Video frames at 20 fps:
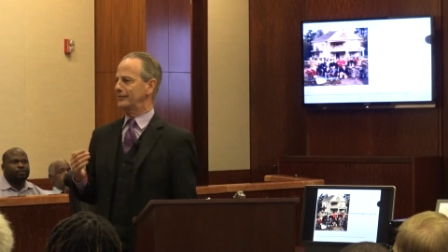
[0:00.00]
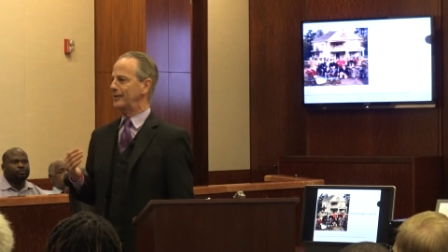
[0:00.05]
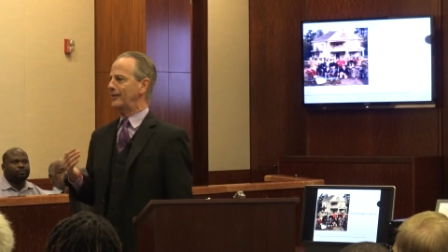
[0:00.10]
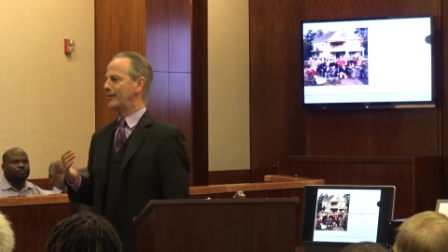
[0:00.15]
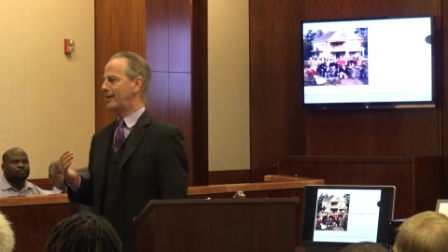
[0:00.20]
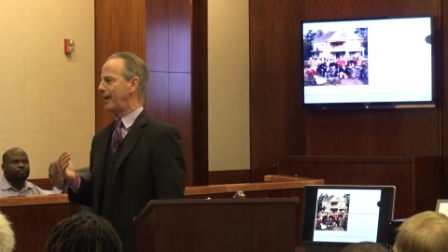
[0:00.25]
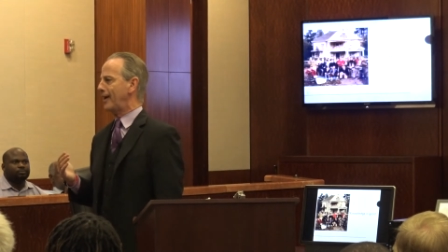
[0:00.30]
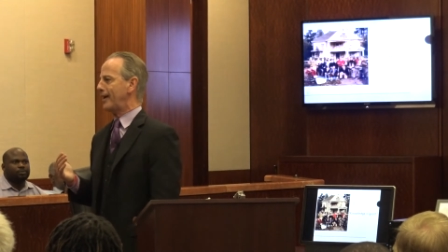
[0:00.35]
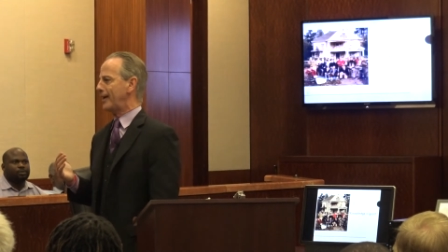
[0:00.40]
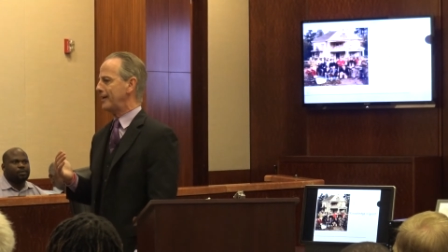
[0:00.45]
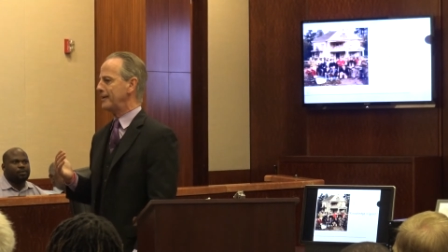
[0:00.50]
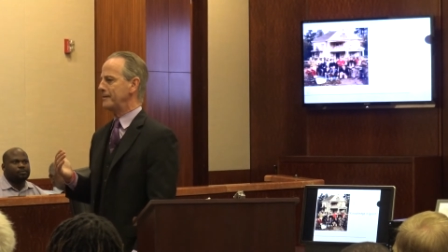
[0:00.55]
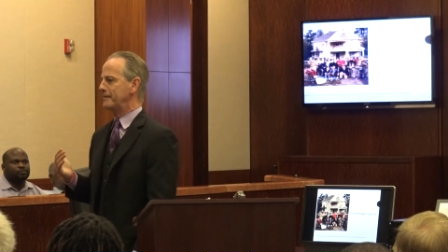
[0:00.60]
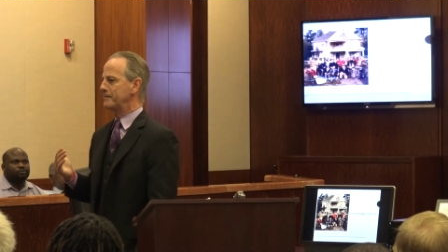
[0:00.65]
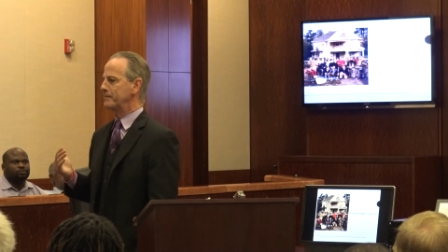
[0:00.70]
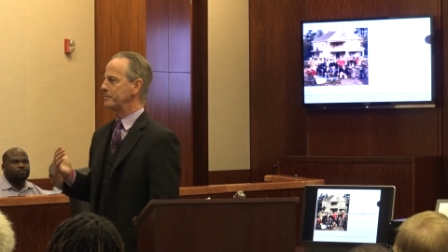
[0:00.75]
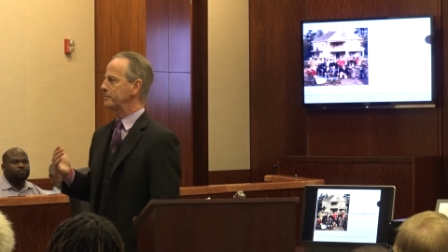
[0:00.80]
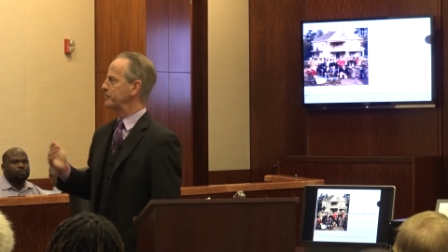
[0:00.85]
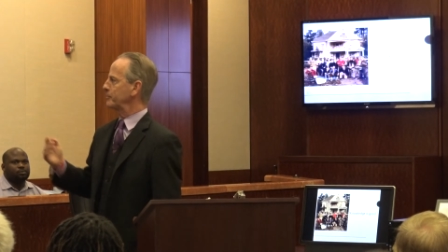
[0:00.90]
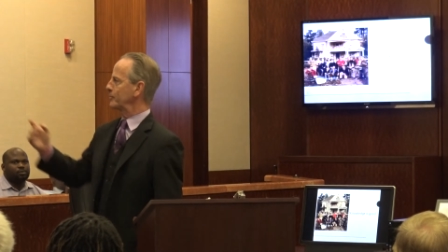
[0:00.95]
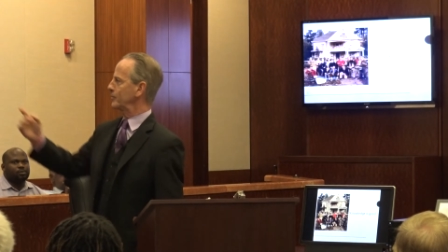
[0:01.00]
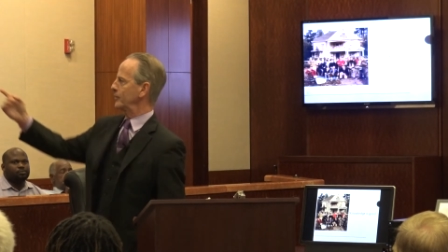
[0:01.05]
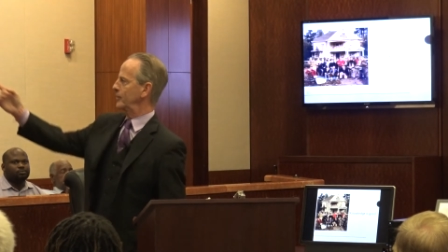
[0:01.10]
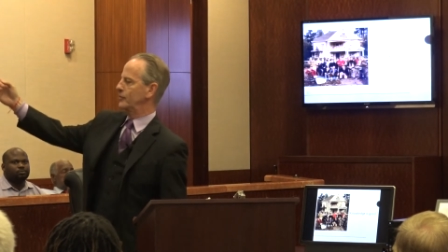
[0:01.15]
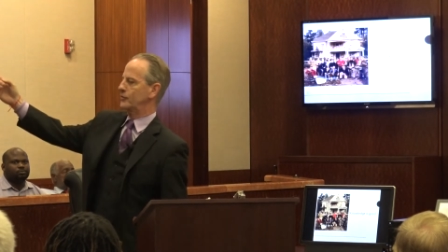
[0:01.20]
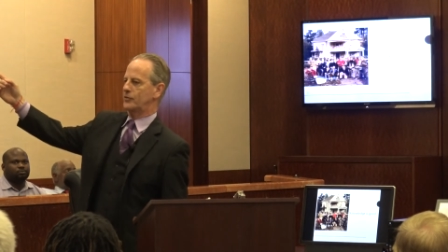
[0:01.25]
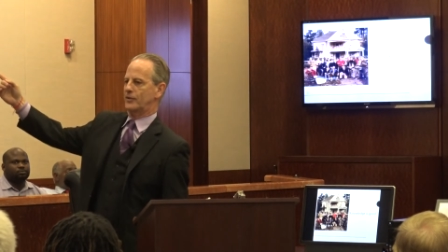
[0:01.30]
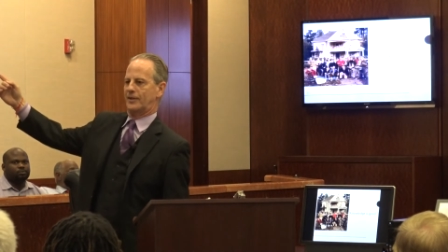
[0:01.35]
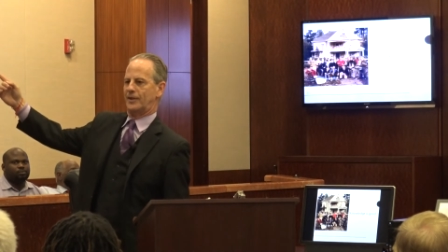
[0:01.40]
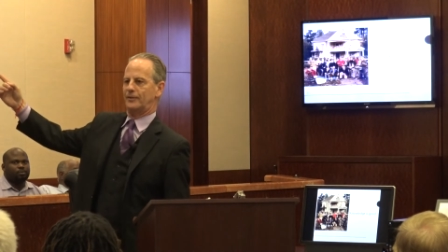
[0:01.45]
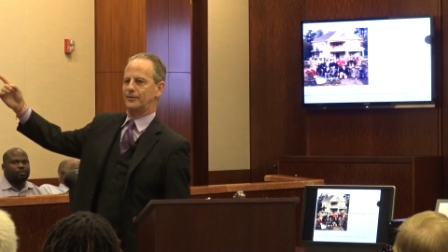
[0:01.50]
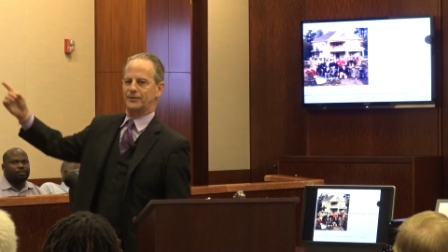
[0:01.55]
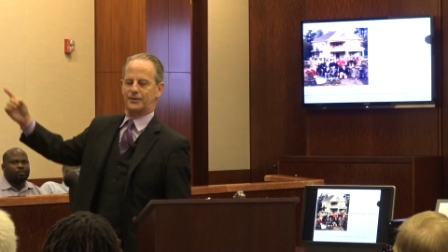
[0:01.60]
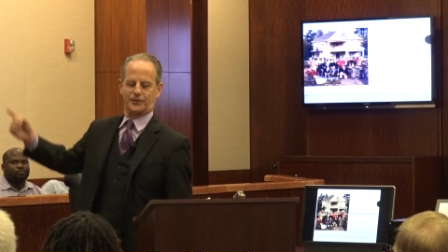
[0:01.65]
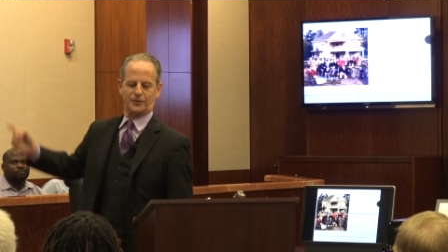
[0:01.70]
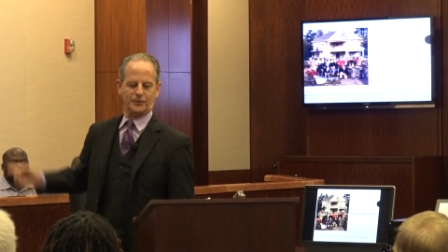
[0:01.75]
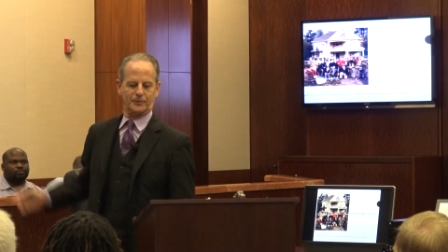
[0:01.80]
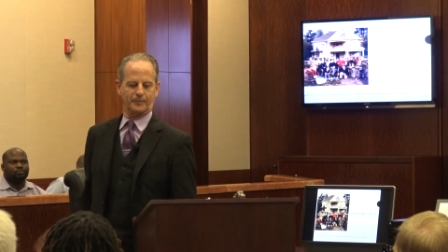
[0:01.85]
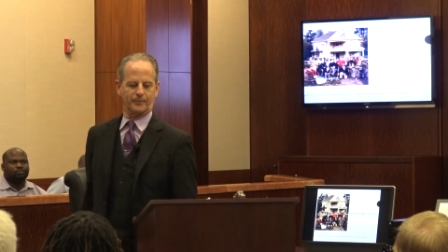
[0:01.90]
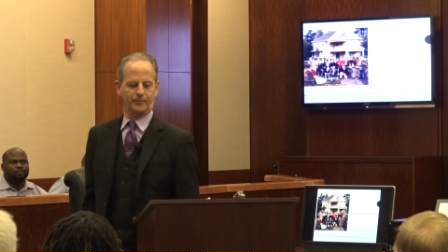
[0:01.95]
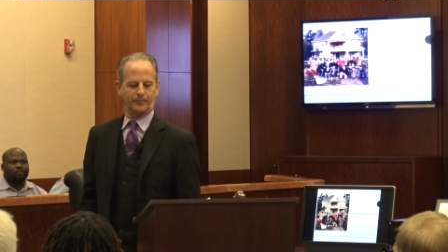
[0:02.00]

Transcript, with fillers: okay? It's the Deltas.